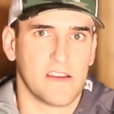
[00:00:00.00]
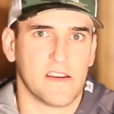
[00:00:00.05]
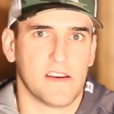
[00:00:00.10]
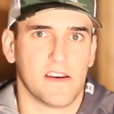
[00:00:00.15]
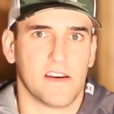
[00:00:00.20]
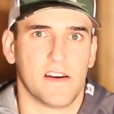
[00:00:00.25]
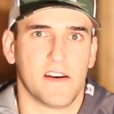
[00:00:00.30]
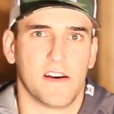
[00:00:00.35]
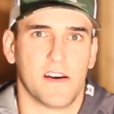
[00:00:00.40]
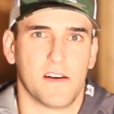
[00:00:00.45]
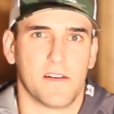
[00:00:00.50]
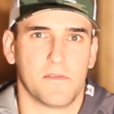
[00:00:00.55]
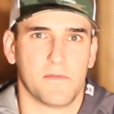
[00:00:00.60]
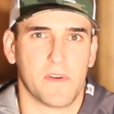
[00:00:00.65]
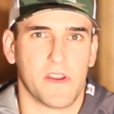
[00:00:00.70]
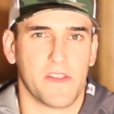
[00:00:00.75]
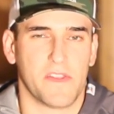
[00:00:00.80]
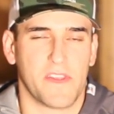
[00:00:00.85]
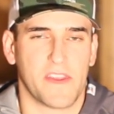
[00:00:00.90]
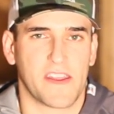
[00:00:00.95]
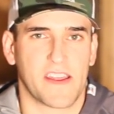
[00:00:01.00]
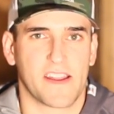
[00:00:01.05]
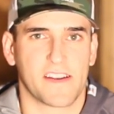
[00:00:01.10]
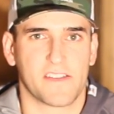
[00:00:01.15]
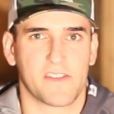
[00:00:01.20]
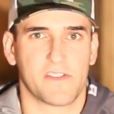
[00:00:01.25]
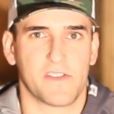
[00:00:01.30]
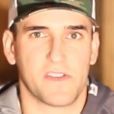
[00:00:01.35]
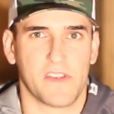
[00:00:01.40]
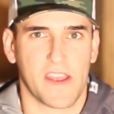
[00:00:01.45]
and then I'd
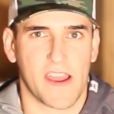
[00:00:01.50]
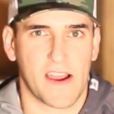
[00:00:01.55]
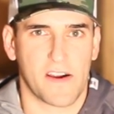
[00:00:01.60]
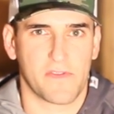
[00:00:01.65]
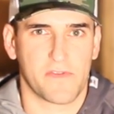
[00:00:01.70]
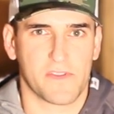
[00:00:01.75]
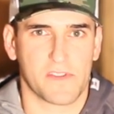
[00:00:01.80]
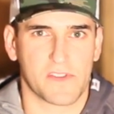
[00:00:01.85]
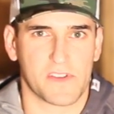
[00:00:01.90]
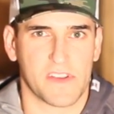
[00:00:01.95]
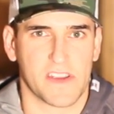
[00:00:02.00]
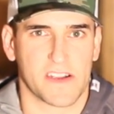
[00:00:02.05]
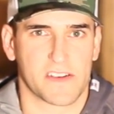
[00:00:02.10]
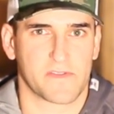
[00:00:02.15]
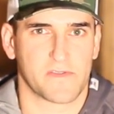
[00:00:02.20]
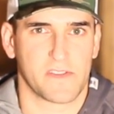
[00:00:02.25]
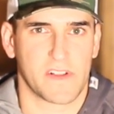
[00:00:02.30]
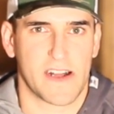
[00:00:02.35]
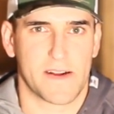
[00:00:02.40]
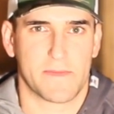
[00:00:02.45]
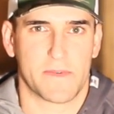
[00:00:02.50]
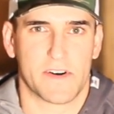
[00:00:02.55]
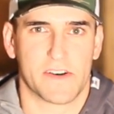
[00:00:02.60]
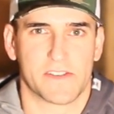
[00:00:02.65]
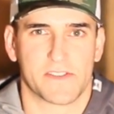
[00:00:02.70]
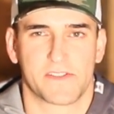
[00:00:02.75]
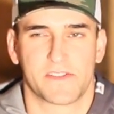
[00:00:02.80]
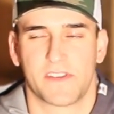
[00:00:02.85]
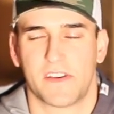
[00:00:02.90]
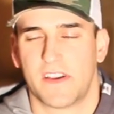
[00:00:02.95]
go to the outfield to catch fly
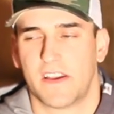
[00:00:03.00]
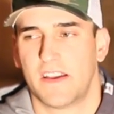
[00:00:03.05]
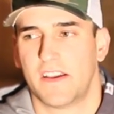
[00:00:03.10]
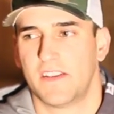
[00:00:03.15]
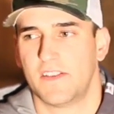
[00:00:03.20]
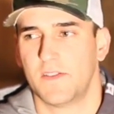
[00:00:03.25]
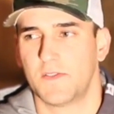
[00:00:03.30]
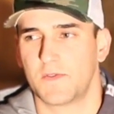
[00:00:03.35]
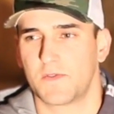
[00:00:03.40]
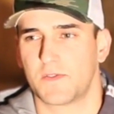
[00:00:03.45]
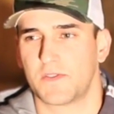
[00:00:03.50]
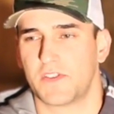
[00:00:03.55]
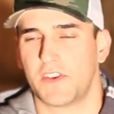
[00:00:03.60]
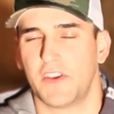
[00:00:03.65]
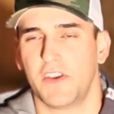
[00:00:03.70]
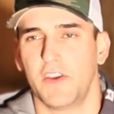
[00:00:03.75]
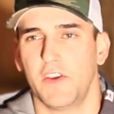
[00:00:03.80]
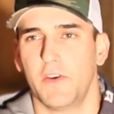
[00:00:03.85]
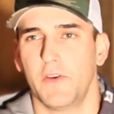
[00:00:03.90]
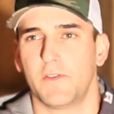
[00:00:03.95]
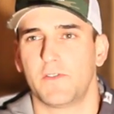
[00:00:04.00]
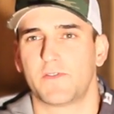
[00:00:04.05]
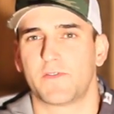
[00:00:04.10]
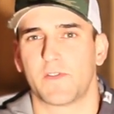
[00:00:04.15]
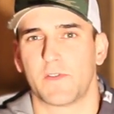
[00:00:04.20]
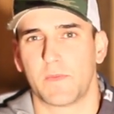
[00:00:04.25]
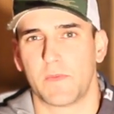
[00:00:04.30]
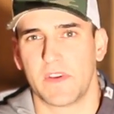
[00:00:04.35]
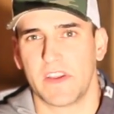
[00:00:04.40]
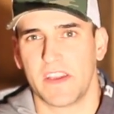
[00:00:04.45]
balls. This was huge
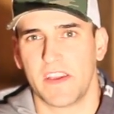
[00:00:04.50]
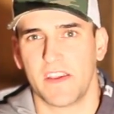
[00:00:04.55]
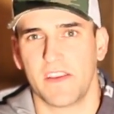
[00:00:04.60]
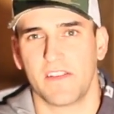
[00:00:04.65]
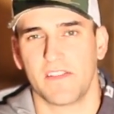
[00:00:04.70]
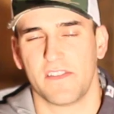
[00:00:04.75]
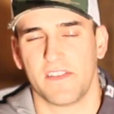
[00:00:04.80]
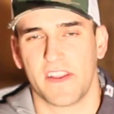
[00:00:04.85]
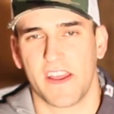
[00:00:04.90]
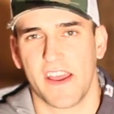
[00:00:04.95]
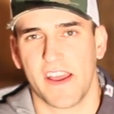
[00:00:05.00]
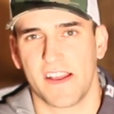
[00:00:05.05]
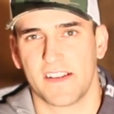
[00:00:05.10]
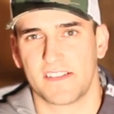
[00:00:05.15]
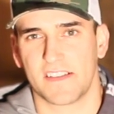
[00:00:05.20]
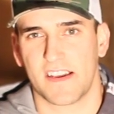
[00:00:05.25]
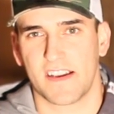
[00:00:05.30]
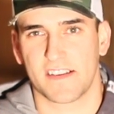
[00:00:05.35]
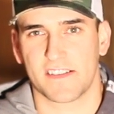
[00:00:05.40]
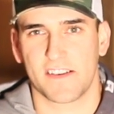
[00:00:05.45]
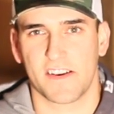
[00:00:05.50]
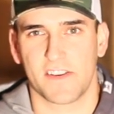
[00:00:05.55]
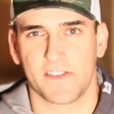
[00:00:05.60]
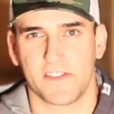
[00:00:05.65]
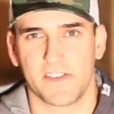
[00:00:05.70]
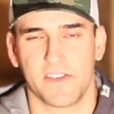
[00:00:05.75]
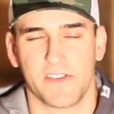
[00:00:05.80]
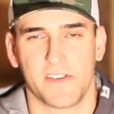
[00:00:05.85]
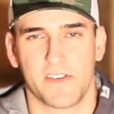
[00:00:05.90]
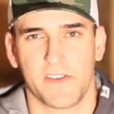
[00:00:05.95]
for me. Dads, I
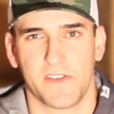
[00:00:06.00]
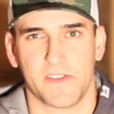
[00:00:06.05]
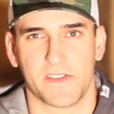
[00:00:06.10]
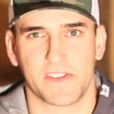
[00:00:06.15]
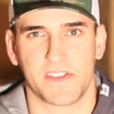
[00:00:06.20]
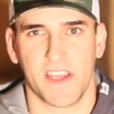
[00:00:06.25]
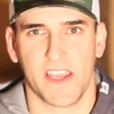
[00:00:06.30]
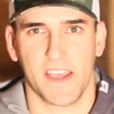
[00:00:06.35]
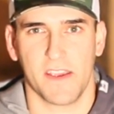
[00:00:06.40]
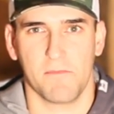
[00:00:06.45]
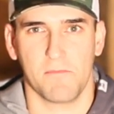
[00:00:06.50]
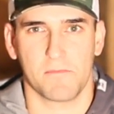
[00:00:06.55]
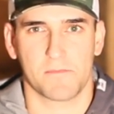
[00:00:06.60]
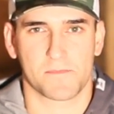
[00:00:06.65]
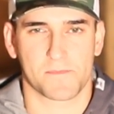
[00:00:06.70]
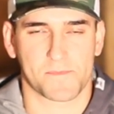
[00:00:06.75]
encourage you to do the same.